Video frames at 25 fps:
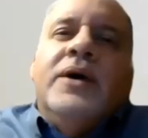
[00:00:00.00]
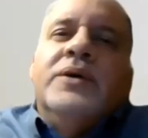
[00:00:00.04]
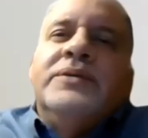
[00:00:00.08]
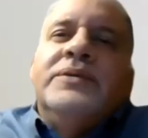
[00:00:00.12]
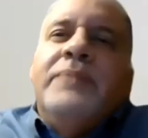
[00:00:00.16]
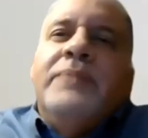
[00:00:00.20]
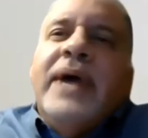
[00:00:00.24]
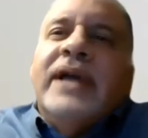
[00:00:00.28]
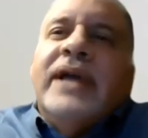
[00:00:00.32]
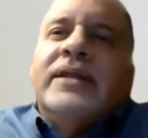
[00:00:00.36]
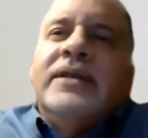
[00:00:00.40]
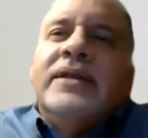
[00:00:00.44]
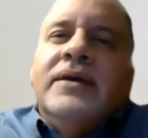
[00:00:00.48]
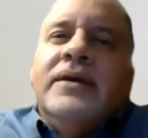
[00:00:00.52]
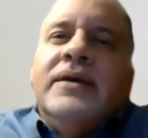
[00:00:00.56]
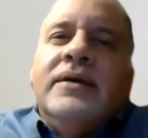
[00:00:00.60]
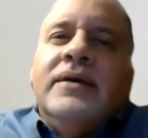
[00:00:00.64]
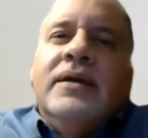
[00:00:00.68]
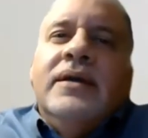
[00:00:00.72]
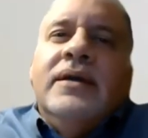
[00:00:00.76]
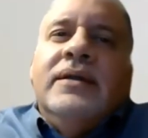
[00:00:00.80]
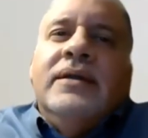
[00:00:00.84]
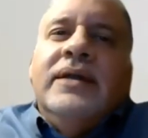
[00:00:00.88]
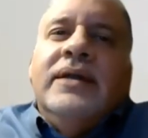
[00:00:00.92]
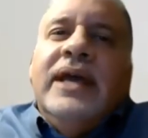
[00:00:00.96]
goes back
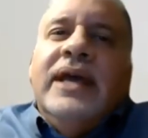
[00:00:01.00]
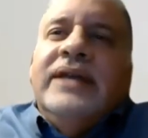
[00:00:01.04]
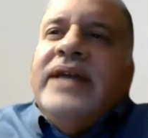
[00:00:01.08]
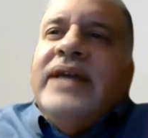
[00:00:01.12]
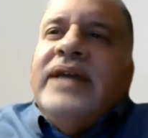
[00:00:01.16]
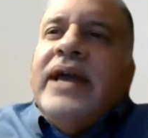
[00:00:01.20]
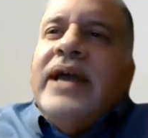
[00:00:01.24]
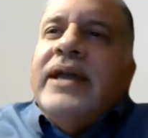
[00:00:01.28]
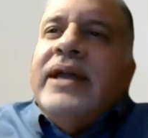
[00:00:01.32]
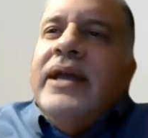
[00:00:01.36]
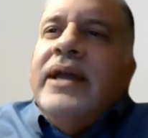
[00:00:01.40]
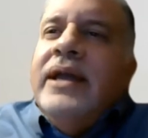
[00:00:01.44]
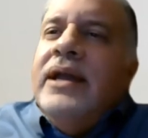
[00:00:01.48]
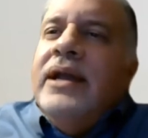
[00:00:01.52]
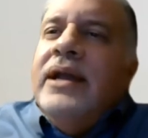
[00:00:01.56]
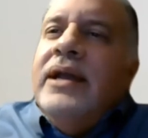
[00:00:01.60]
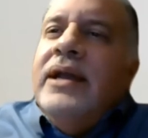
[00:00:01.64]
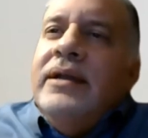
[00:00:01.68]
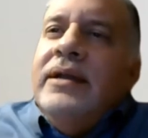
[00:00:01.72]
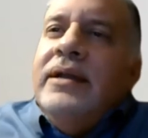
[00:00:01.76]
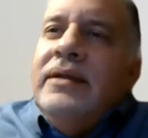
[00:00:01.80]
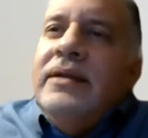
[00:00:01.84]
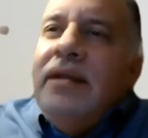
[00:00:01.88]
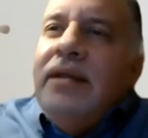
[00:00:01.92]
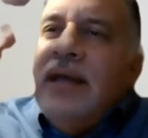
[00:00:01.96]
to, thanks, Jack.
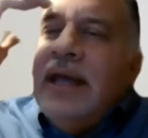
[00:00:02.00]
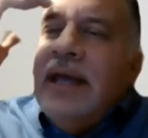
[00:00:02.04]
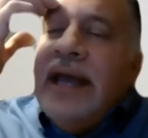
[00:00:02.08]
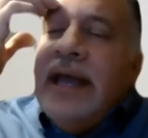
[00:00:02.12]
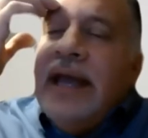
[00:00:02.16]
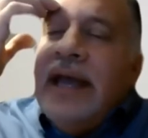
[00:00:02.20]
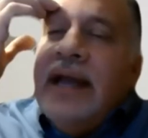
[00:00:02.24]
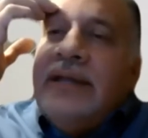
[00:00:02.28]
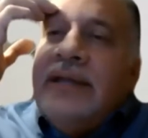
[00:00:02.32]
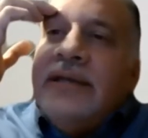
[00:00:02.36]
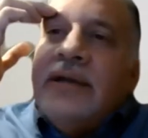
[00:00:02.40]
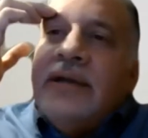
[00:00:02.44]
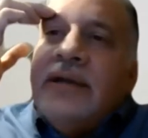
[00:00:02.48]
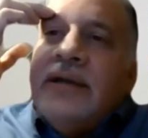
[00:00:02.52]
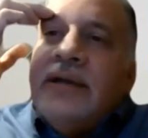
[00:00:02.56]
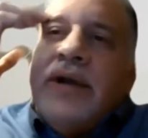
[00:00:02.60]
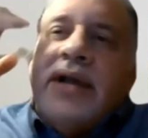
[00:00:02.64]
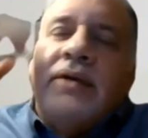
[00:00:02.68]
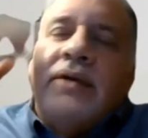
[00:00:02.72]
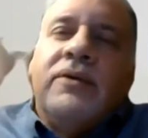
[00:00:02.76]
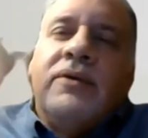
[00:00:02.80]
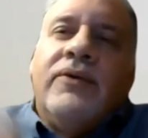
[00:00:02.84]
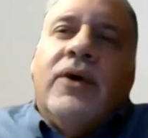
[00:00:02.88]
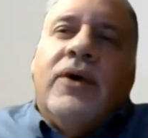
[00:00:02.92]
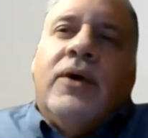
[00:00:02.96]
And again, it's a
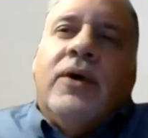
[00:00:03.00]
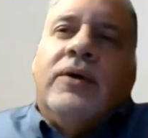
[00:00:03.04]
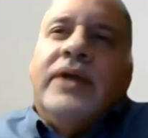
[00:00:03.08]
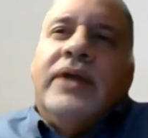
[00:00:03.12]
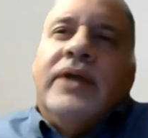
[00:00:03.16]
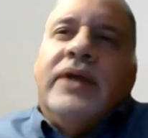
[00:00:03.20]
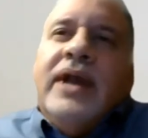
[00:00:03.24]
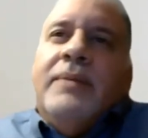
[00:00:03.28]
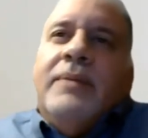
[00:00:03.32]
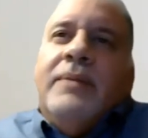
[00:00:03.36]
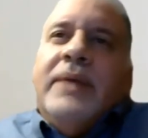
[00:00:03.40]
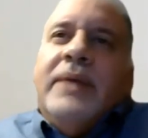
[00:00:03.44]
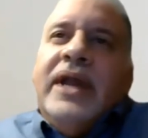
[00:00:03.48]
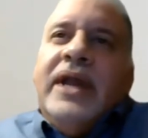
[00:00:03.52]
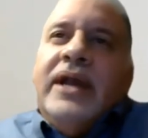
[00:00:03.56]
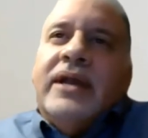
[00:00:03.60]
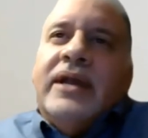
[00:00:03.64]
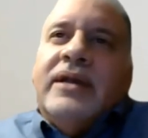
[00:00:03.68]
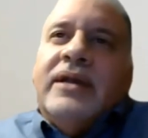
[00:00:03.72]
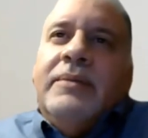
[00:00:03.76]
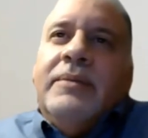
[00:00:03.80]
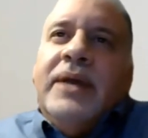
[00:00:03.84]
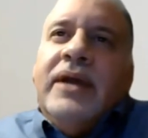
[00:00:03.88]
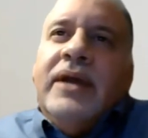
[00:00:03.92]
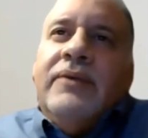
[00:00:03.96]
critical role of the nominating
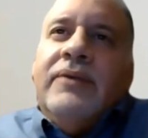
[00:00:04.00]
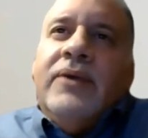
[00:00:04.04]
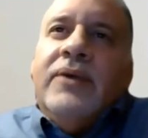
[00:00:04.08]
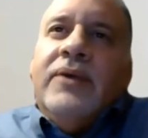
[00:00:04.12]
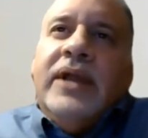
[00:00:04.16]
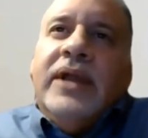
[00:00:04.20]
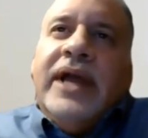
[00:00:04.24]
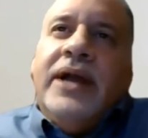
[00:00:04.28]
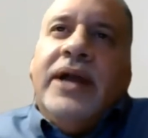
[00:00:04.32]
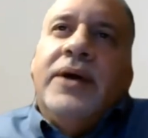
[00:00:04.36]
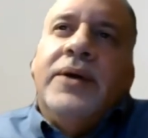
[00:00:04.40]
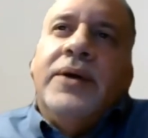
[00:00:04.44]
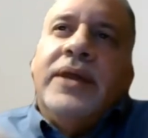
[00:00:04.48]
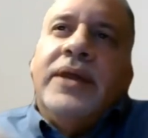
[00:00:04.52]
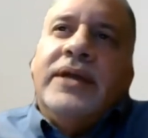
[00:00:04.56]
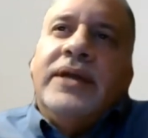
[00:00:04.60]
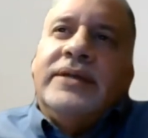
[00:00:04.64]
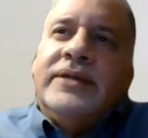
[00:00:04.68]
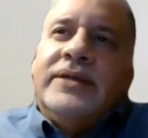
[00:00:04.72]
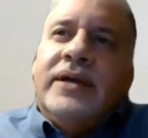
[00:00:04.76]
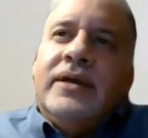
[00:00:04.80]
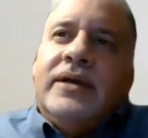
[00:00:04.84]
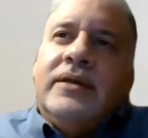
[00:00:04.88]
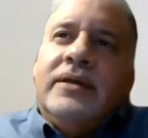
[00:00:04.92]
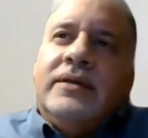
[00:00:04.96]
committee role. I know
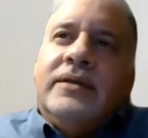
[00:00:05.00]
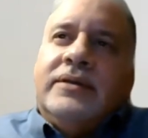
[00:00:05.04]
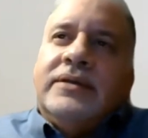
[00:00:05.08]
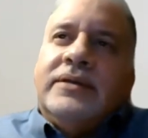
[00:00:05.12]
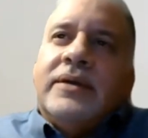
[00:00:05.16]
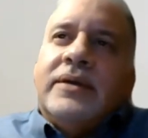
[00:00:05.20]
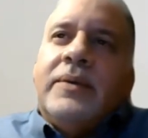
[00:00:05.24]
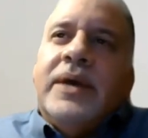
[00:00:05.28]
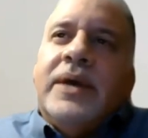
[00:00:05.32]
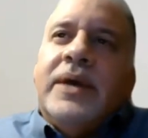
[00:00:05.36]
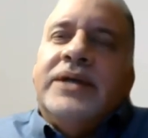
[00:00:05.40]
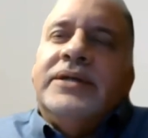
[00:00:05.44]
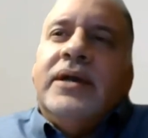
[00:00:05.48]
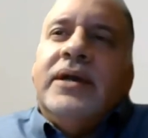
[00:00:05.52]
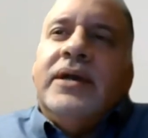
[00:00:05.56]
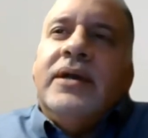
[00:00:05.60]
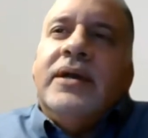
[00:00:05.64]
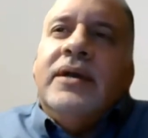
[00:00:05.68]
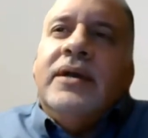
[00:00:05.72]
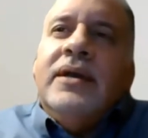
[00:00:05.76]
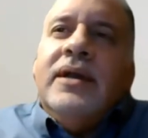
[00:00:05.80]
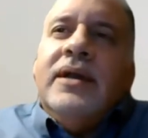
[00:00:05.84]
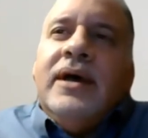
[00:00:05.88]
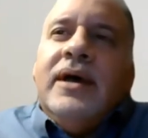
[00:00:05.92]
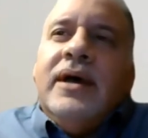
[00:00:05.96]
there's a
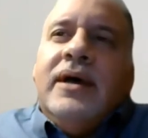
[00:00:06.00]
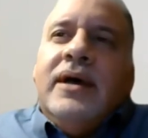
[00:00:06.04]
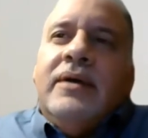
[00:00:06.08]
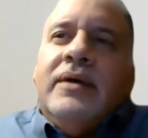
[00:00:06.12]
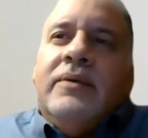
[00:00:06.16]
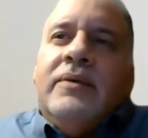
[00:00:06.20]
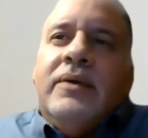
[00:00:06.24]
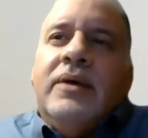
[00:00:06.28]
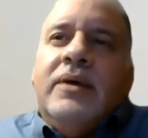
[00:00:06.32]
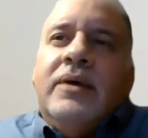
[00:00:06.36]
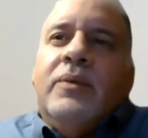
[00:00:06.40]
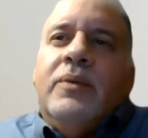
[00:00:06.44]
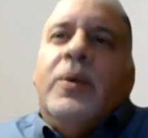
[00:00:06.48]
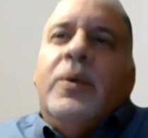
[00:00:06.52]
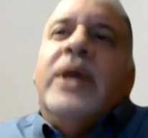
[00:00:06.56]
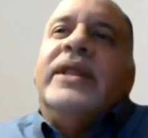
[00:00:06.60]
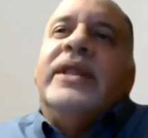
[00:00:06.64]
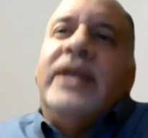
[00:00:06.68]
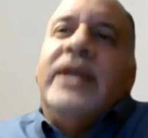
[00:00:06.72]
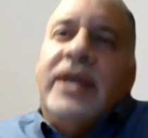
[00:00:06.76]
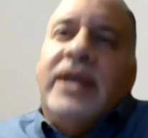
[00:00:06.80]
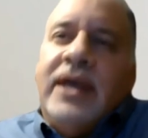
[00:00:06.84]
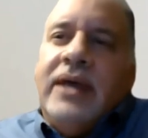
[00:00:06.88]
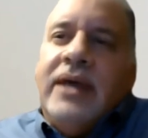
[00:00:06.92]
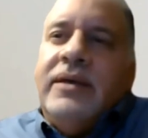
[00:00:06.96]
question,
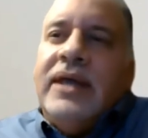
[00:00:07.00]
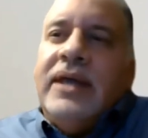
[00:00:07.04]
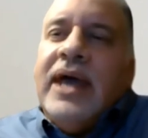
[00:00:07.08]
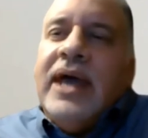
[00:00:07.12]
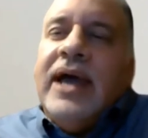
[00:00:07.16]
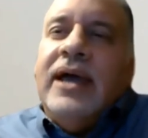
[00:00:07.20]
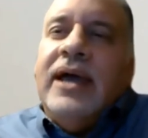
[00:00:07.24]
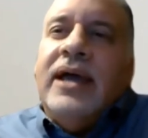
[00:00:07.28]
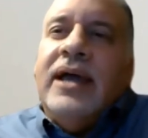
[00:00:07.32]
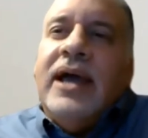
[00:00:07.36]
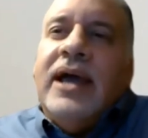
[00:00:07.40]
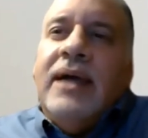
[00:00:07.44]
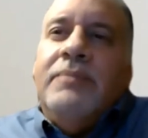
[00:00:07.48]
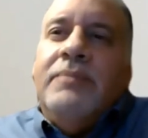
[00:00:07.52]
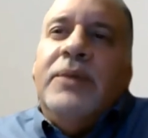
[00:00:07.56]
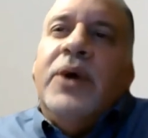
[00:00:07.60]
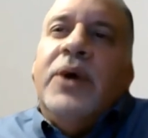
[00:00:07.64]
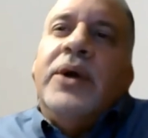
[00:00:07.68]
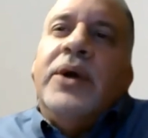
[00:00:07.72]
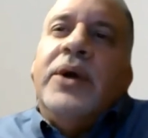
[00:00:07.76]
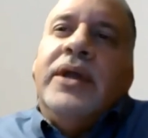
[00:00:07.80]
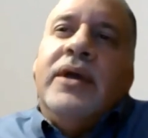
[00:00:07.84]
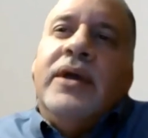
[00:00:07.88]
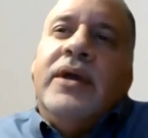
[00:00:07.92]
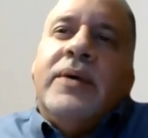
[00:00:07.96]
Wendy, I'm
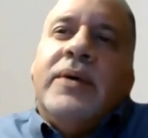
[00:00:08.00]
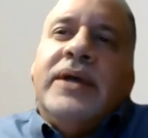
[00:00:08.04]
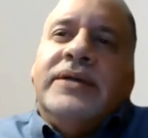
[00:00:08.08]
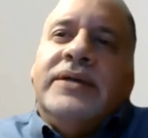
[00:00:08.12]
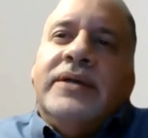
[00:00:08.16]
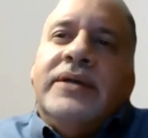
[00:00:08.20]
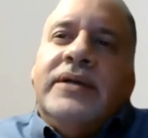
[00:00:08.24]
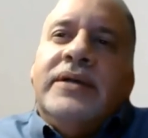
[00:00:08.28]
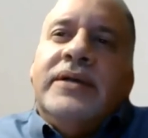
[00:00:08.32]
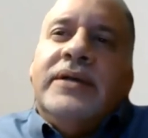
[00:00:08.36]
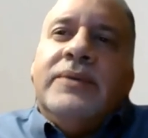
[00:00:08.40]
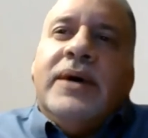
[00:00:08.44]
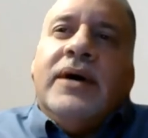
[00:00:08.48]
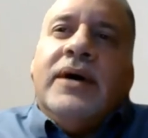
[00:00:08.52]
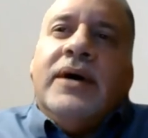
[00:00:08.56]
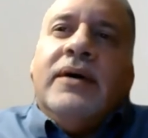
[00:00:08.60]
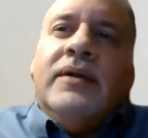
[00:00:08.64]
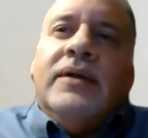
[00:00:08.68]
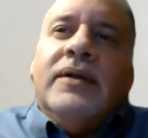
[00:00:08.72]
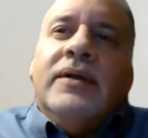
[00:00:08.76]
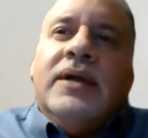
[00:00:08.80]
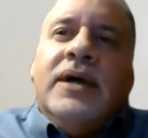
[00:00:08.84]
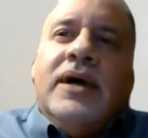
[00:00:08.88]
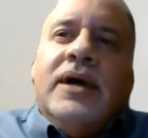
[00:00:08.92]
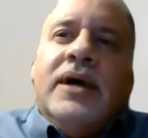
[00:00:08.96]
noting your question as
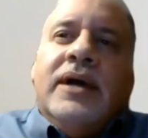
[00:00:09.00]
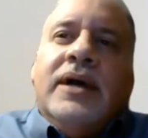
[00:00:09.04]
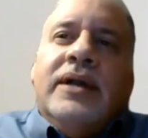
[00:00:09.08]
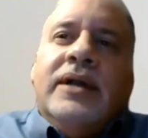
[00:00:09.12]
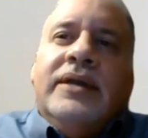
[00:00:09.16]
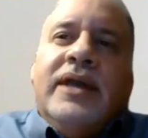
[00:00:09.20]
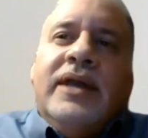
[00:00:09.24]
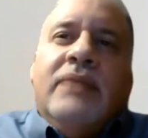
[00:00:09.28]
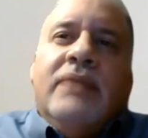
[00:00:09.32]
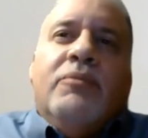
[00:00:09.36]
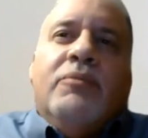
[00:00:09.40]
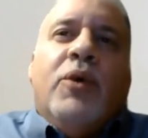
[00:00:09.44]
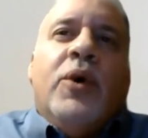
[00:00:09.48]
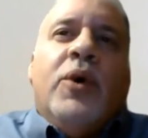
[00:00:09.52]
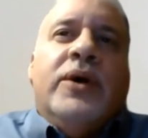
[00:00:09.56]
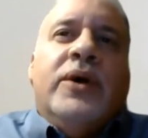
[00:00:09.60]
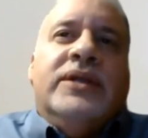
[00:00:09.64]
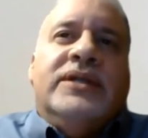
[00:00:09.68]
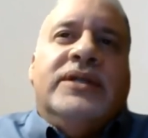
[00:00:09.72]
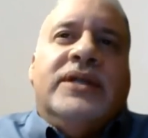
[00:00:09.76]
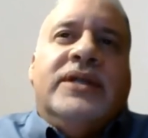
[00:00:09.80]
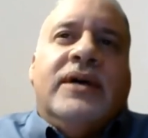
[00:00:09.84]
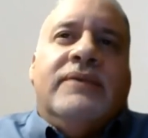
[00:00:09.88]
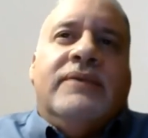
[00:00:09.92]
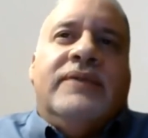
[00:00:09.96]
well on the
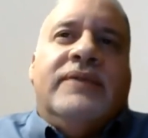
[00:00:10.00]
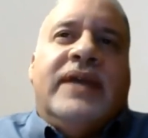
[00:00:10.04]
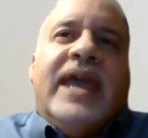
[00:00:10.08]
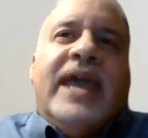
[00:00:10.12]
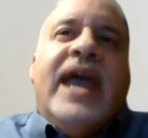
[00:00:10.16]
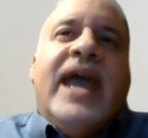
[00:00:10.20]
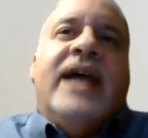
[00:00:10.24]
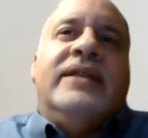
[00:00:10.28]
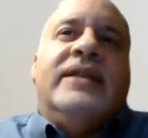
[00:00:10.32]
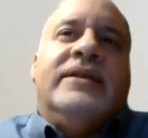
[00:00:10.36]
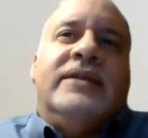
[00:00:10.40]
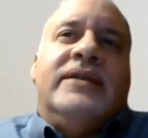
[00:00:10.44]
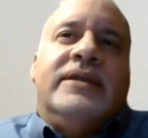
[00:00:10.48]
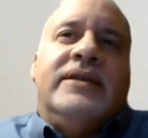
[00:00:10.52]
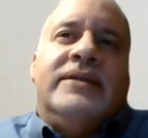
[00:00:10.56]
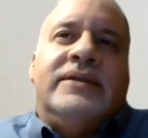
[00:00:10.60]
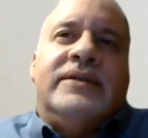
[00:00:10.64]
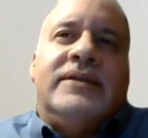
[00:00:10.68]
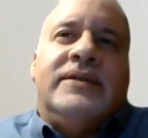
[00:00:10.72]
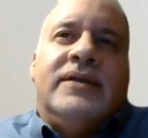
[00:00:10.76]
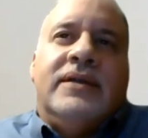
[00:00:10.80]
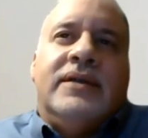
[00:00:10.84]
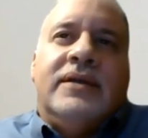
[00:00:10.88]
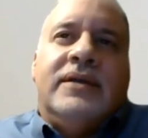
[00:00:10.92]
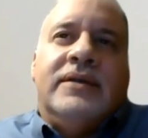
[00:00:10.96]
importance of the
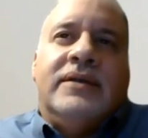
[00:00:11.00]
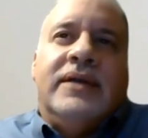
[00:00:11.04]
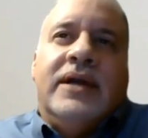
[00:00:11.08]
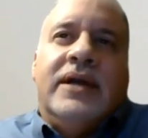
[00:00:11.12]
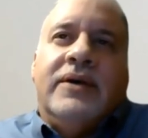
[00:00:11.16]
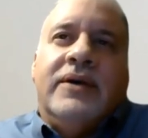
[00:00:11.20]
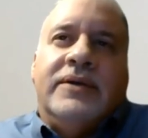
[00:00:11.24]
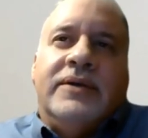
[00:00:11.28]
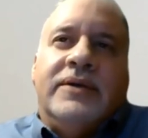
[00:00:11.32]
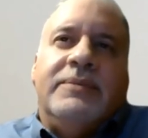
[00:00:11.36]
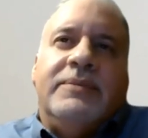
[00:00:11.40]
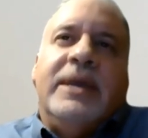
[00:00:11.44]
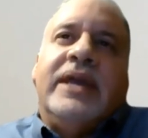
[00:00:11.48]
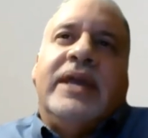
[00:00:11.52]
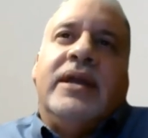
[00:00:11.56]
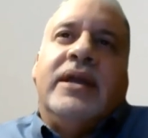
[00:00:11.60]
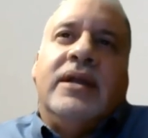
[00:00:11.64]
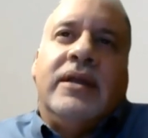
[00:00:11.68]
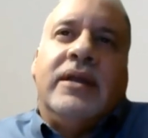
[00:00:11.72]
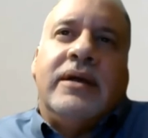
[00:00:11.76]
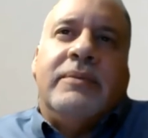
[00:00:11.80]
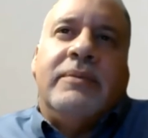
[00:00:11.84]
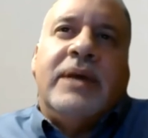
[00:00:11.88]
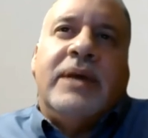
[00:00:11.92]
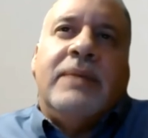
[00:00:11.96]
candidates, speaking a
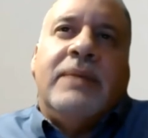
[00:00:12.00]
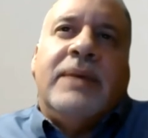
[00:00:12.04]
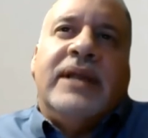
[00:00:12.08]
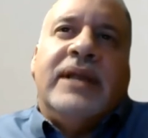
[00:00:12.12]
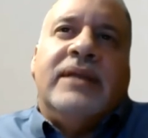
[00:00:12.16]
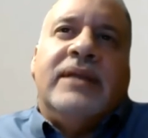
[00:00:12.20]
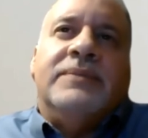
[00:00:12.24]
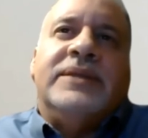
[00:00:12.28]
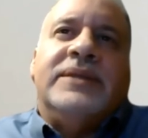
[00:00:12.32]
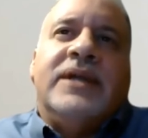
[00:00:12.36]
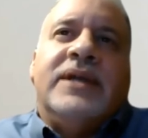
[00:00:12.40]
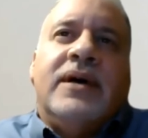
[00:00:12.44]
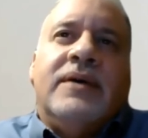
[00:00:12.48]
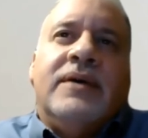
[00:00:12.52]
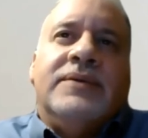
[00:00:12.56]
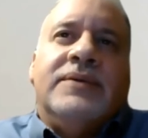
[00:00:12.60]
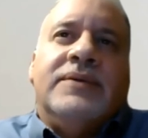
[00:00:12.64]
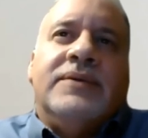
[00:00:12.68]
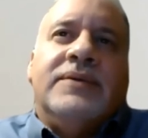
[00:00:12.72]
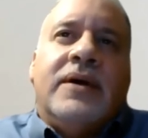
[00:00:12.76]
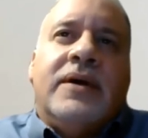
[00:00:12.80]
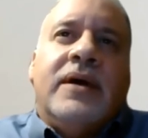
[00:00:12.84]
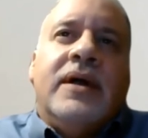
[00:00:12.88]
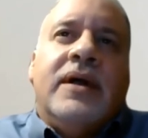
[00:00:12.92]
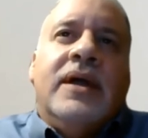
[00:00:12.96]
little bit about themselves
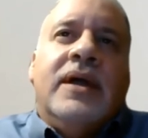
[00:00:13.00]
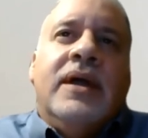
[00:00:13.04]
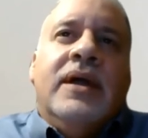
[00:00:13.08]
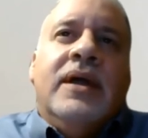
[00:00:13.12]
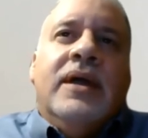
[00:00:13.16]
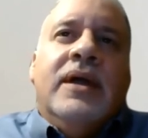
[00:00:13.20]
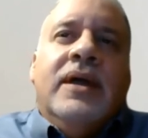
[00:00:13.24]
or